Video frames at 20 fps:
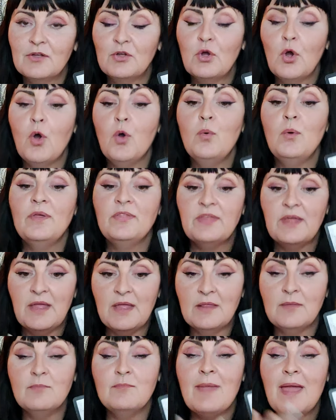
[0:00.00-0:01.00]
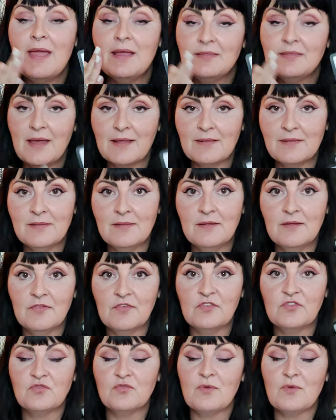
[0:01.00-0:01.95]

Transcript: Go within. Make that list.